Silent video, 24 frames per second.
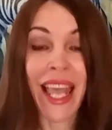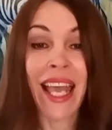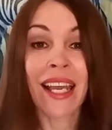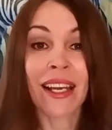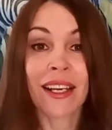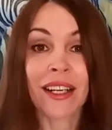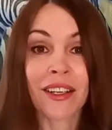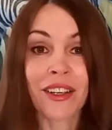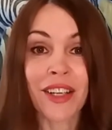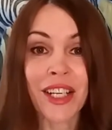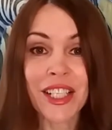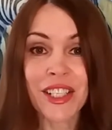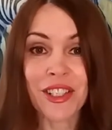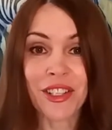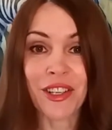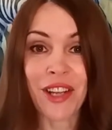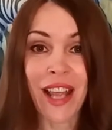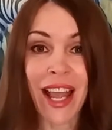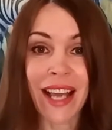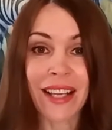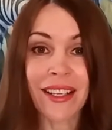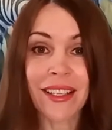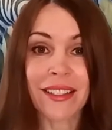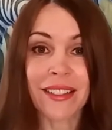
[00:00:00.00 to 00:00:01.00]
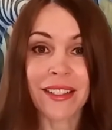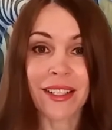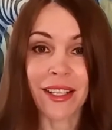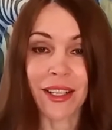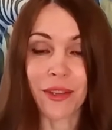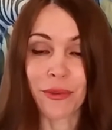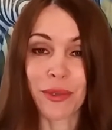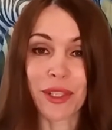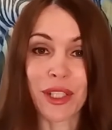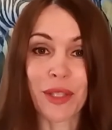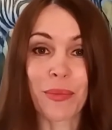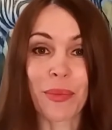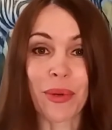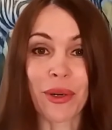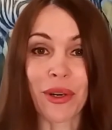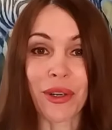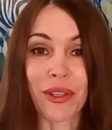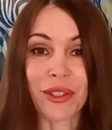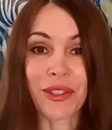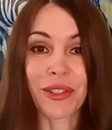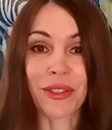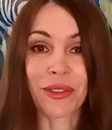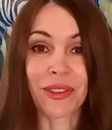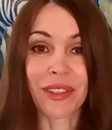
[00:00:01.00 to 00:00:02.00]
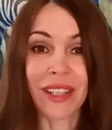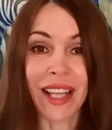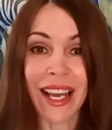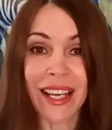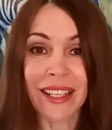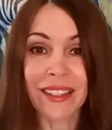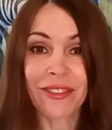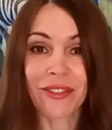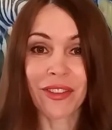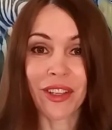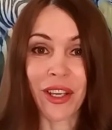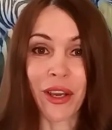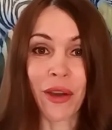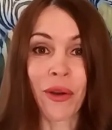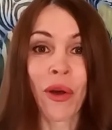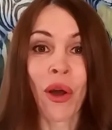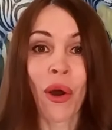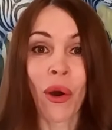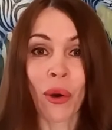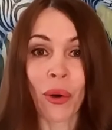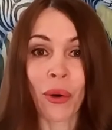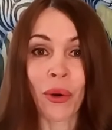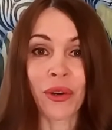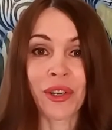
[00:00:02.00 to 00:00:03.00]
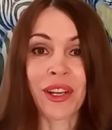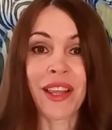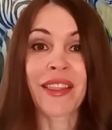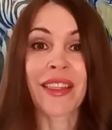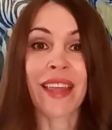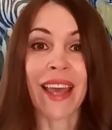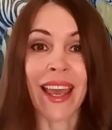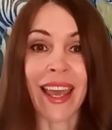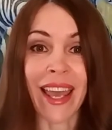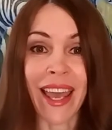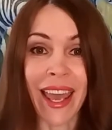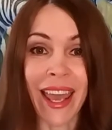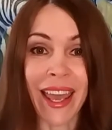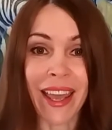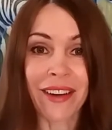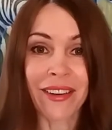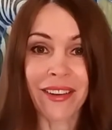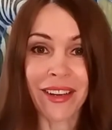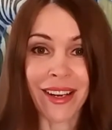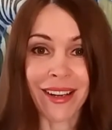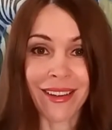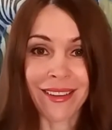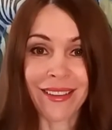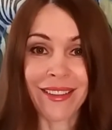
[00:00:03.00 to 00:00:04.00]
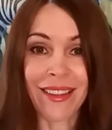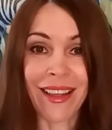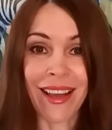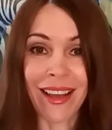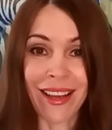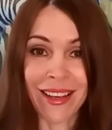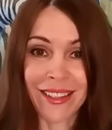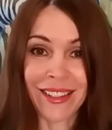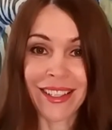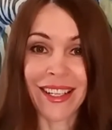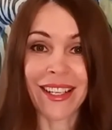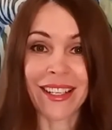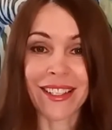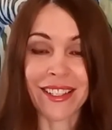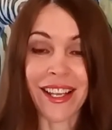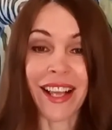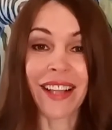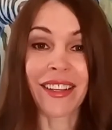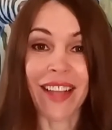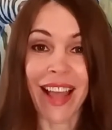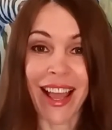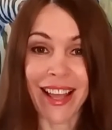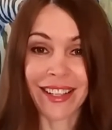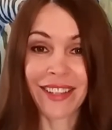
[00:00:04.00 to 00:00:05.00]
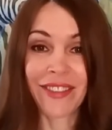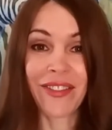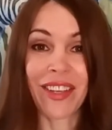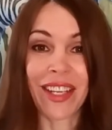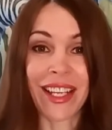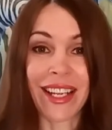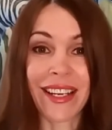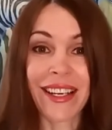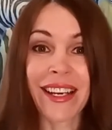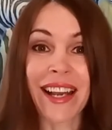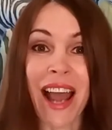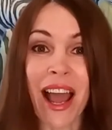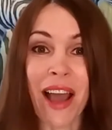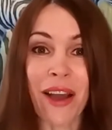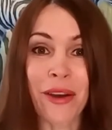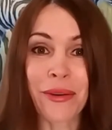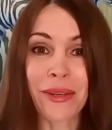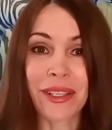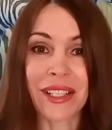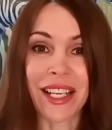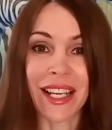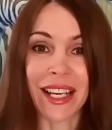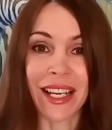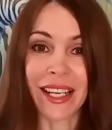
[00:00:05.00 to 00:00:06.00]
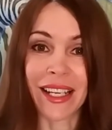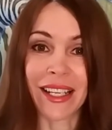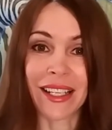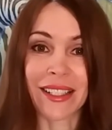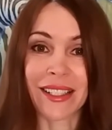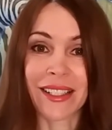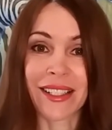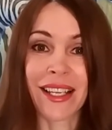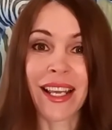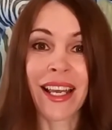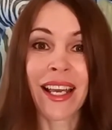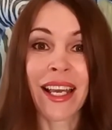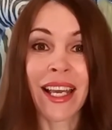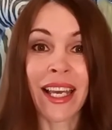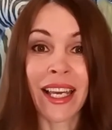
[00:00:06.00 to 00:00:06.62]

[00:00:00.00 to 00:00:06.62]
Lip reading: Christianity was brought to Latvia, or the area that is Latvia nowadays,